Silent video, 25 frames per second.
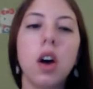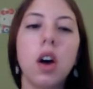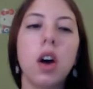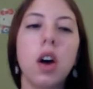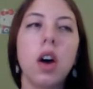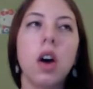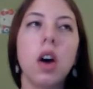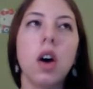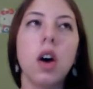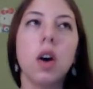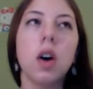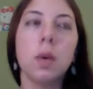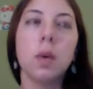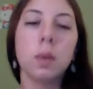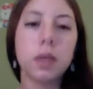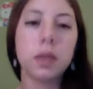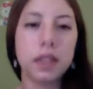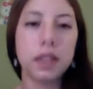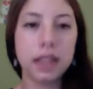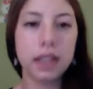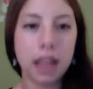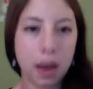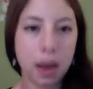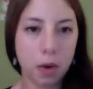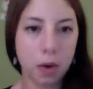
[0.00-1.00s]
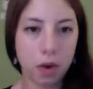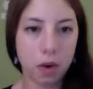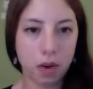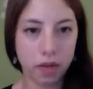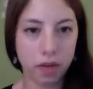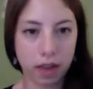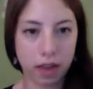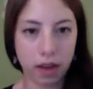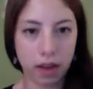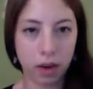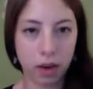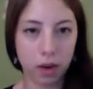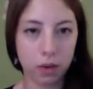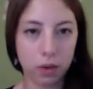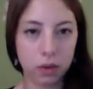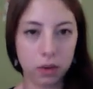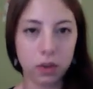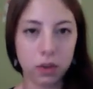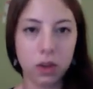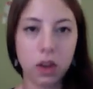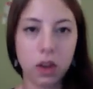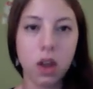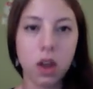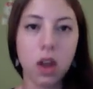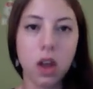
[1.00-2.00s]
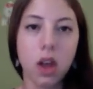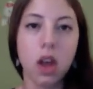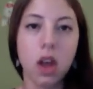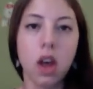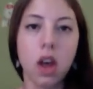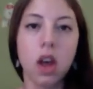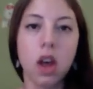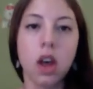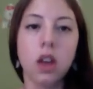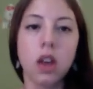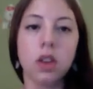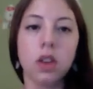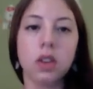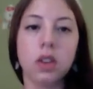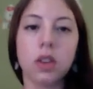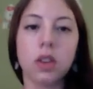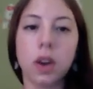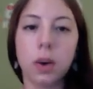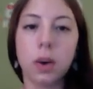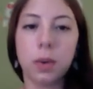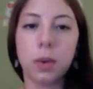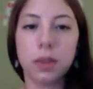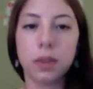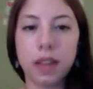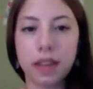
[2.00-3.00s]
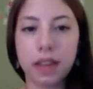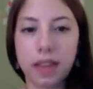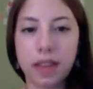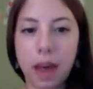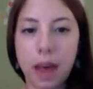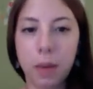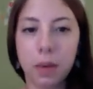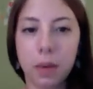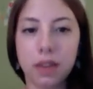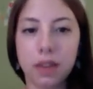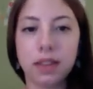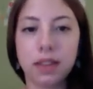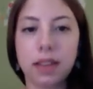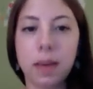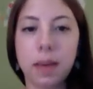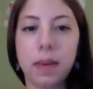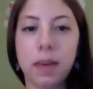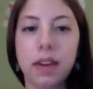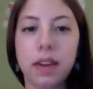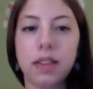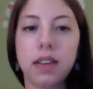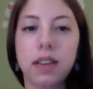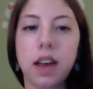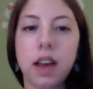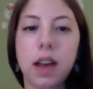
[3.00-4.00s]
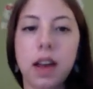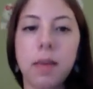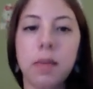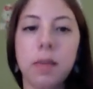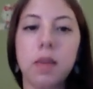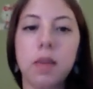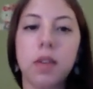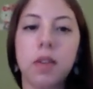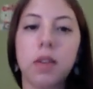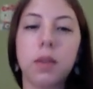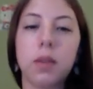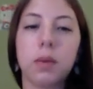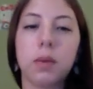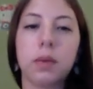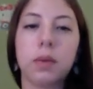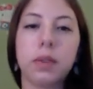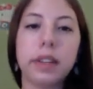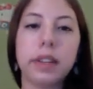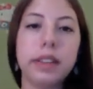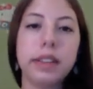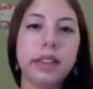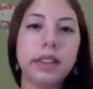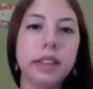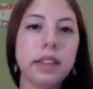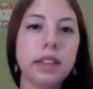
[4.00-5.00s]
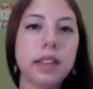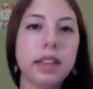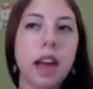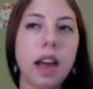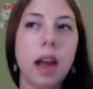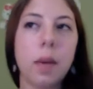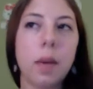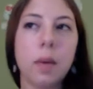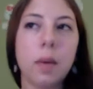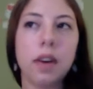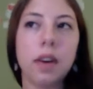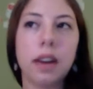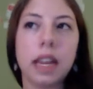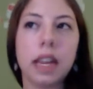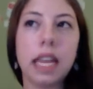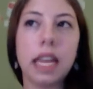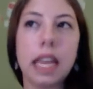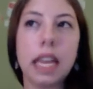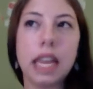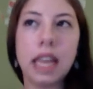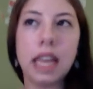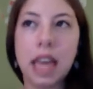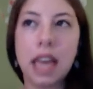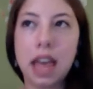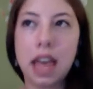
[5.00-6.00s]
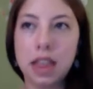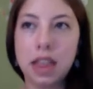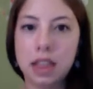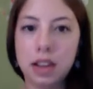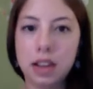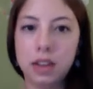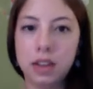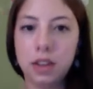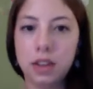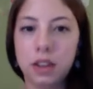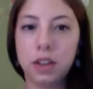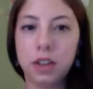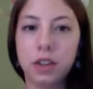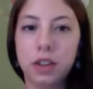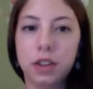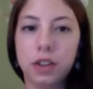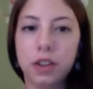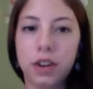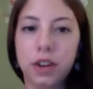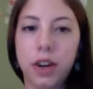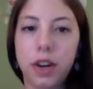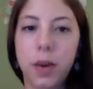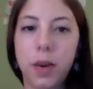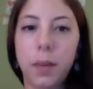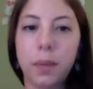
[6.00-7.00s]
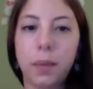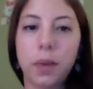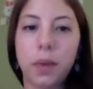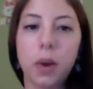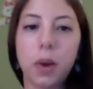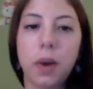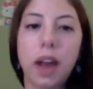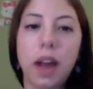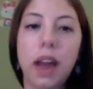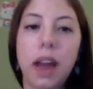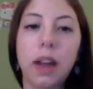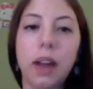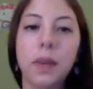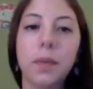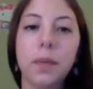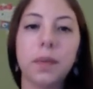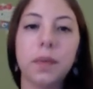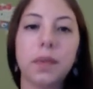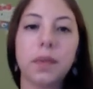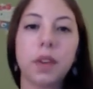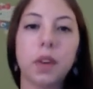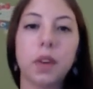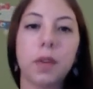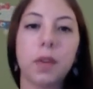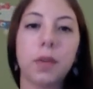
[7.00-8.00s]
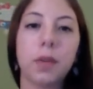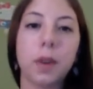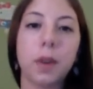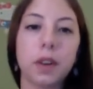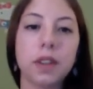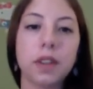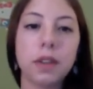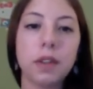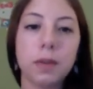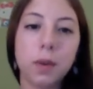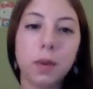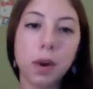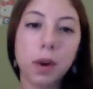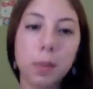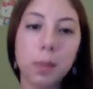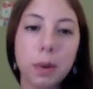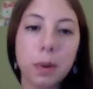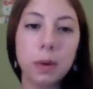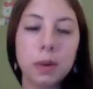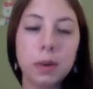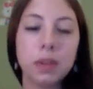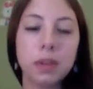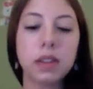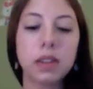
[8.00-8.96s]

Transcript: we'll see how all of that goes. So we'll take that one step at a time. The reasons I want to get this surgery. Okay, first and foremost,